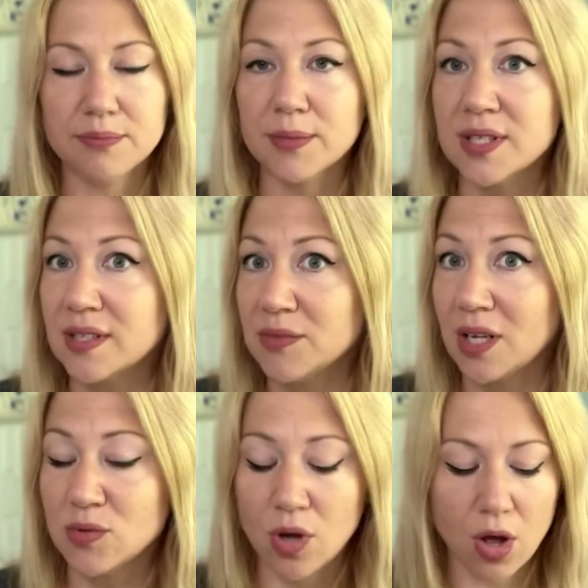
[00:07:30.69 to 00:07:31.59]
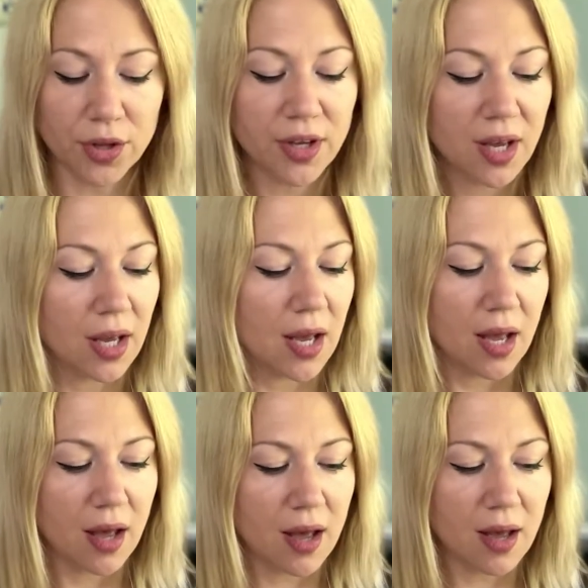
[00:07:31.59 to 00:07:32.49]
is sometimes called.
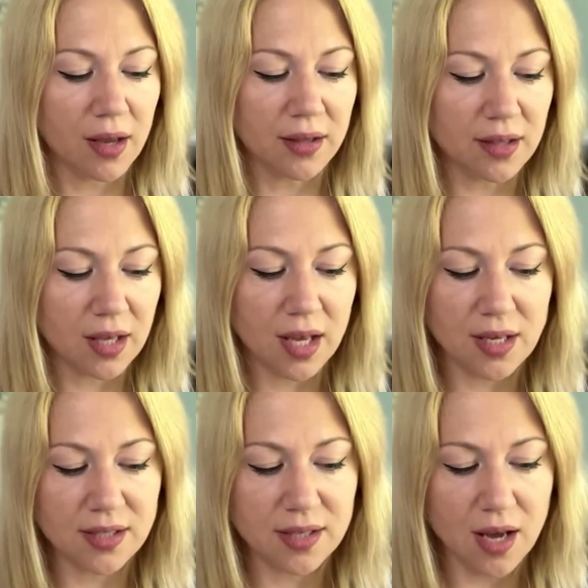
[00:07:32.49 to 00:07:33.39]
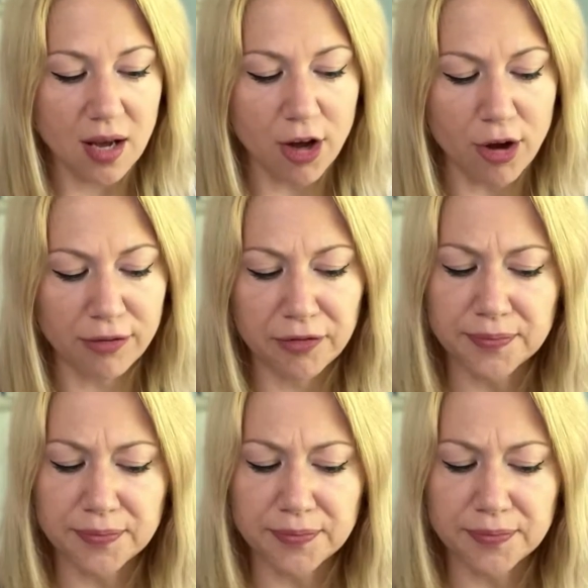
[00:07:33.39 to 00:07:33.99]
In the case of